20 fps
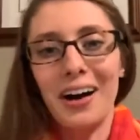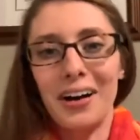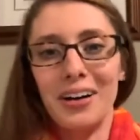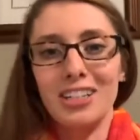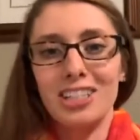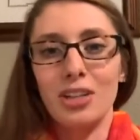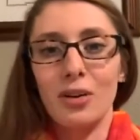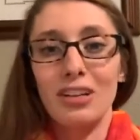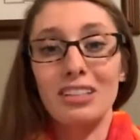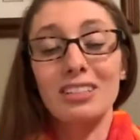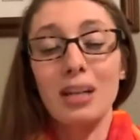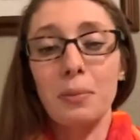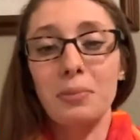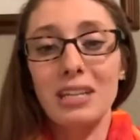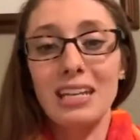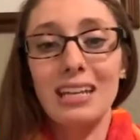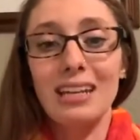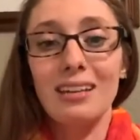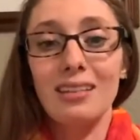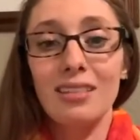So I stopped
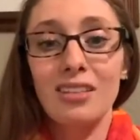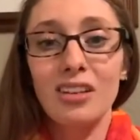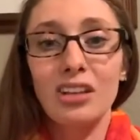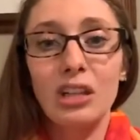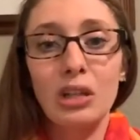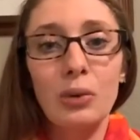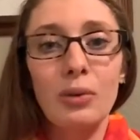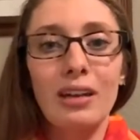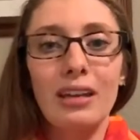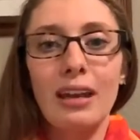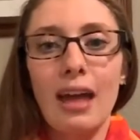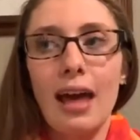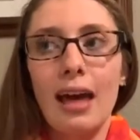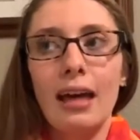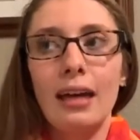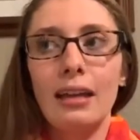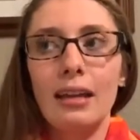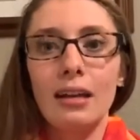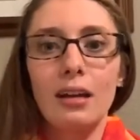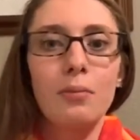eating the gluten,
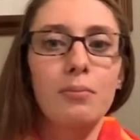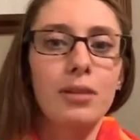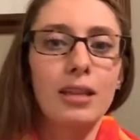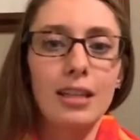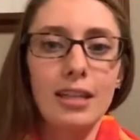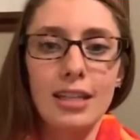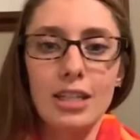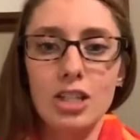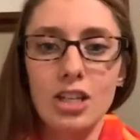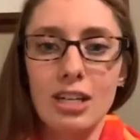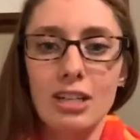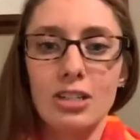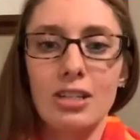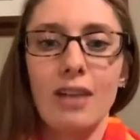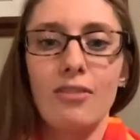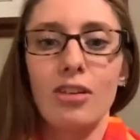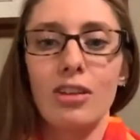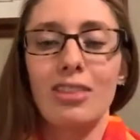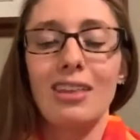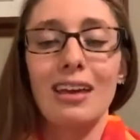and it completely changed
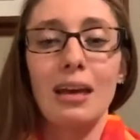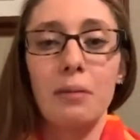everything,